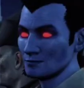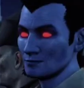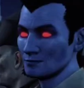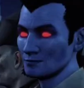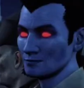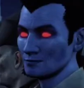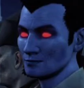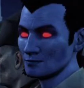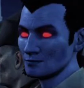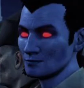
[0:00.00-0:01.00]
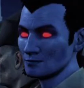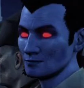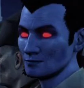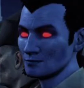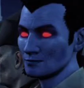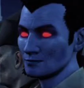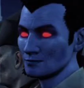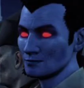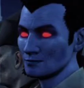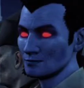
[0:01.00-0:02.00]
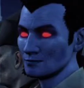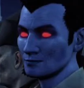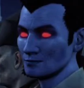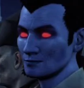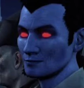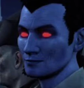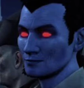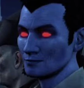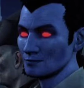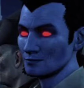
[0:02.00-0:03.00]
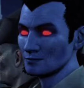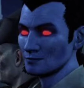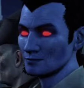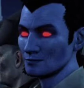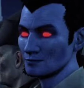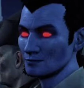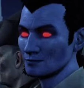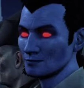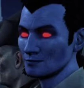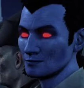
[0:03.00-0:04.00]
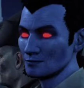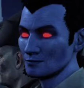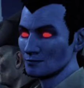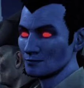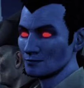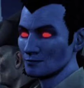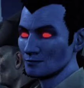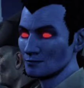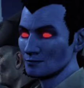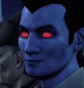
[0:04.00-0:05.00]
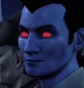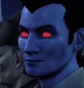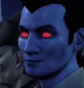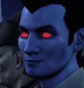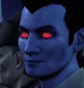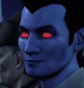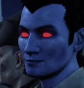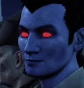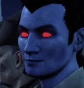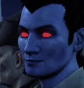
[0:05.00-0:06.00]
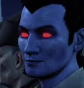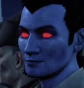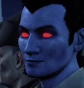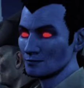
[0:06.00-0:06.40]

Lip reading: (silent)